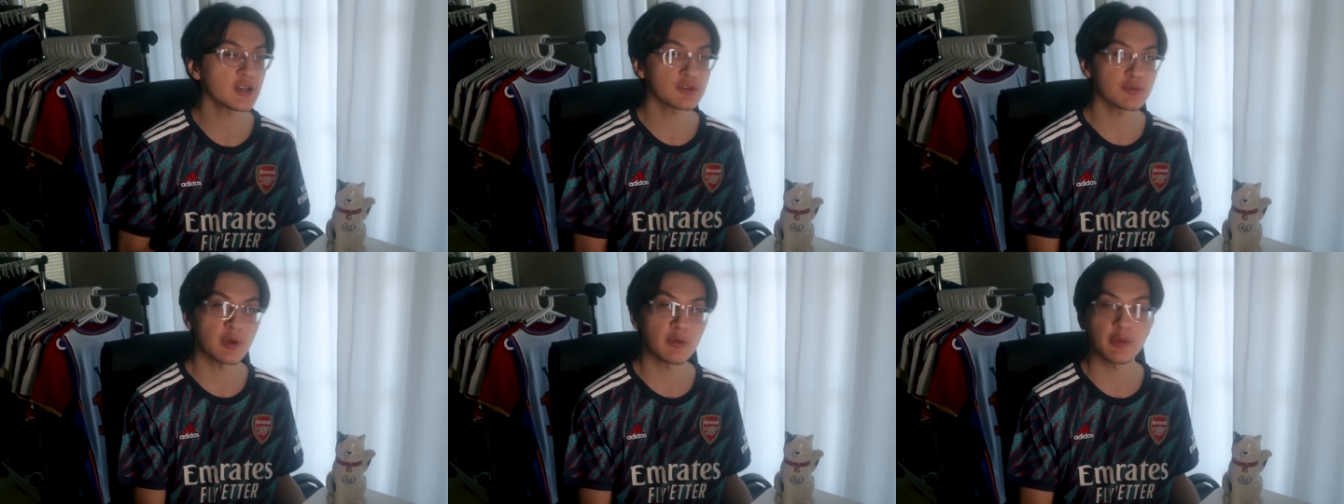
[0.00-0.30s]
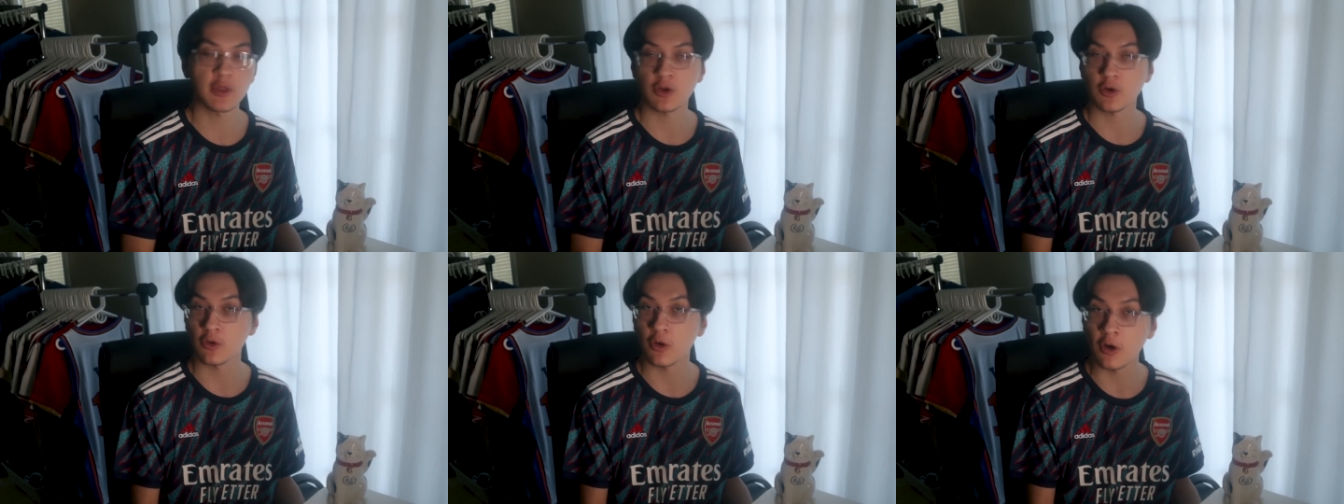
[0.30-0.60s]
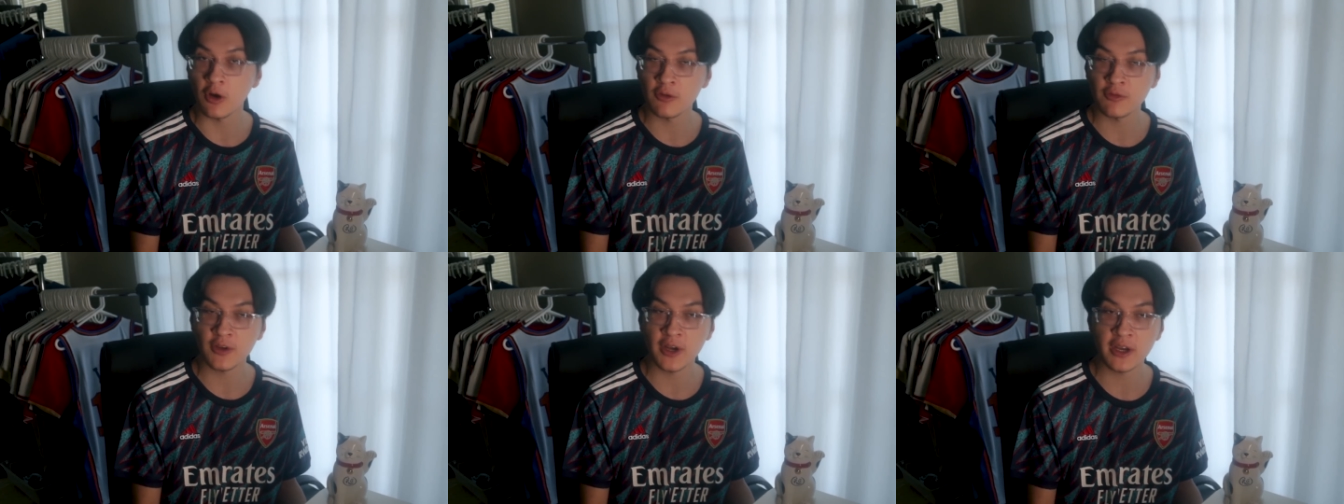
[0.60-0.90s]
guys remember the
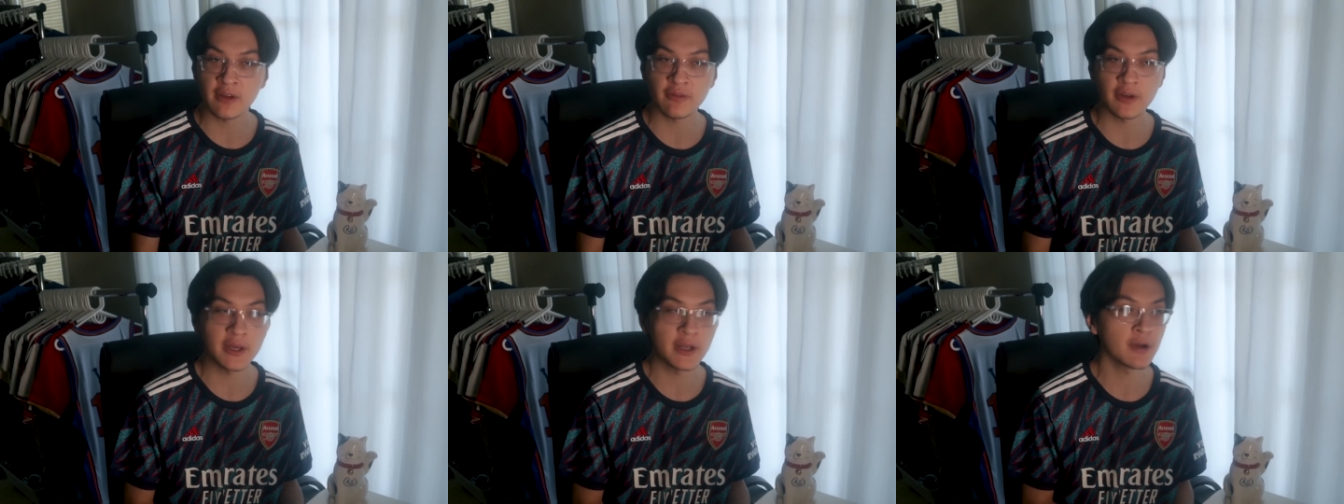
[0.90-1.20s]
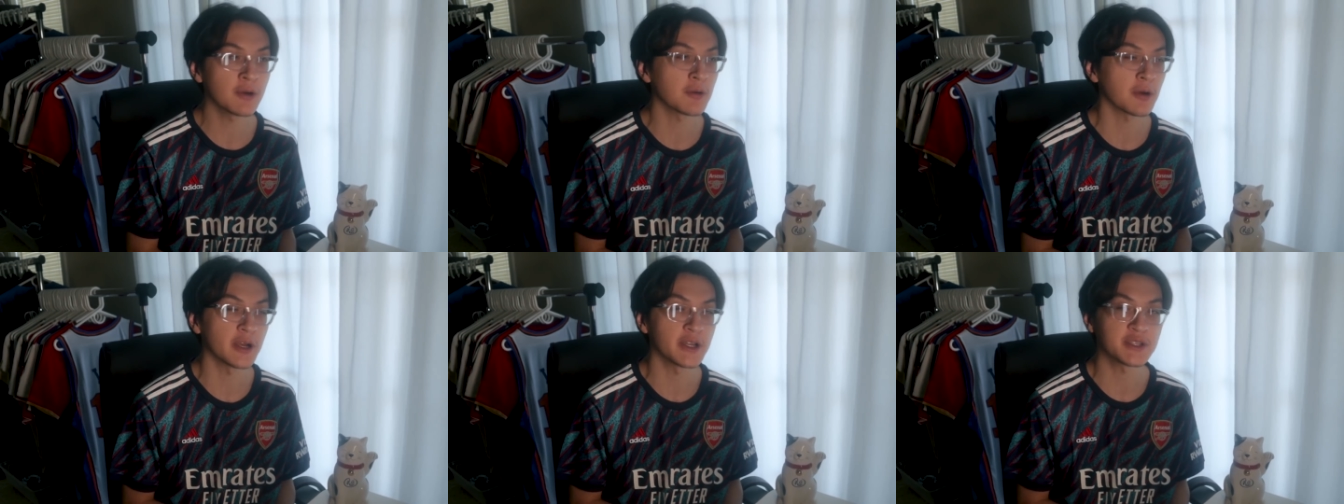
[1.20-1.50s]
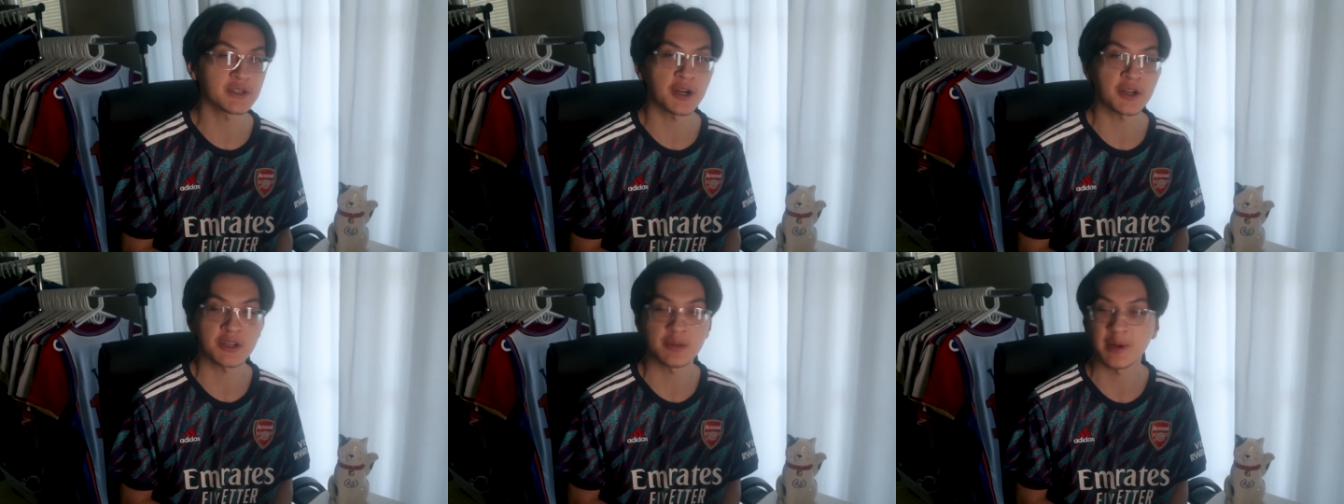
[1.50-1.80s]
qualifying video where I
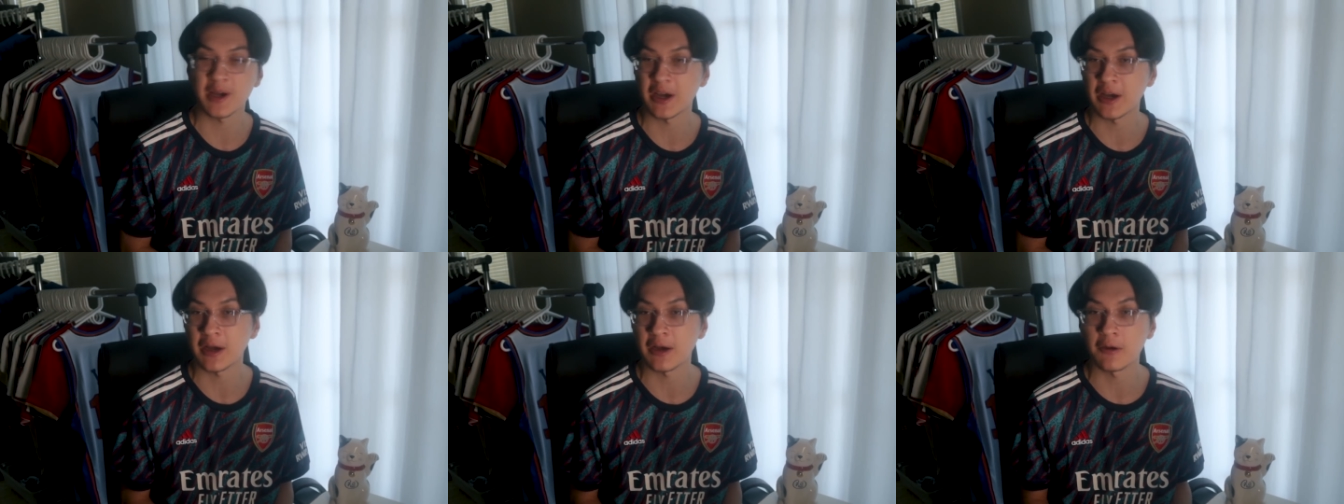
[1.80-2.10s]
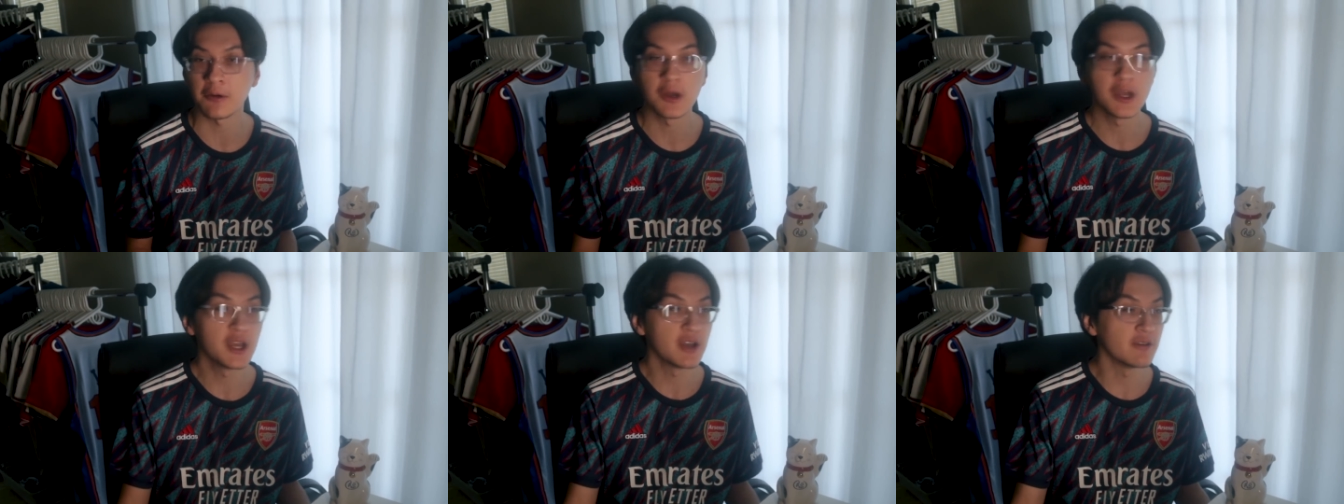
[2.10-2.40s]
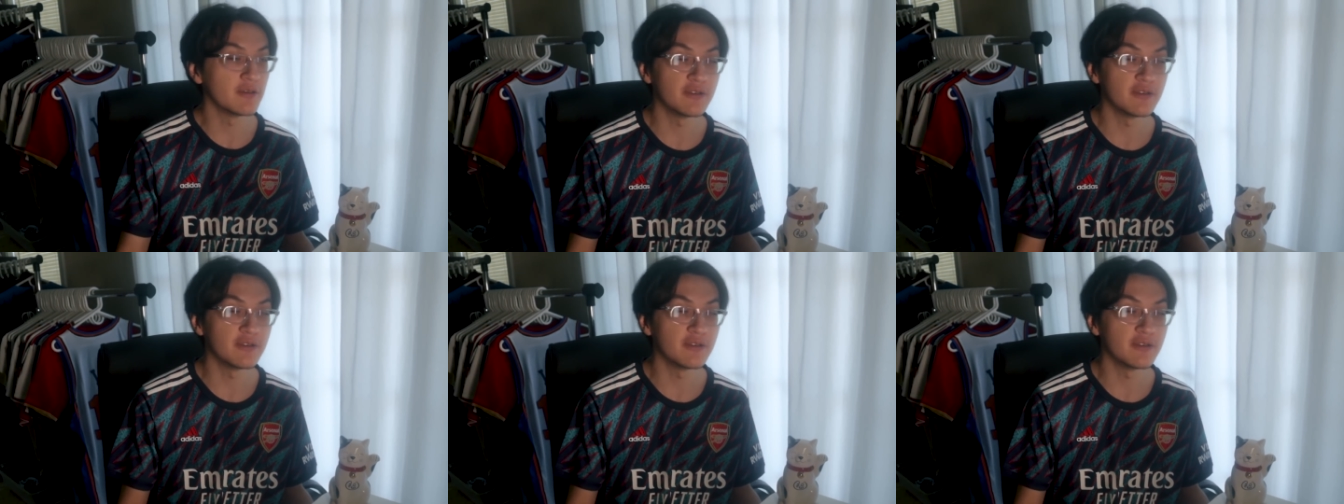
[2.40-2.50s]
talked about how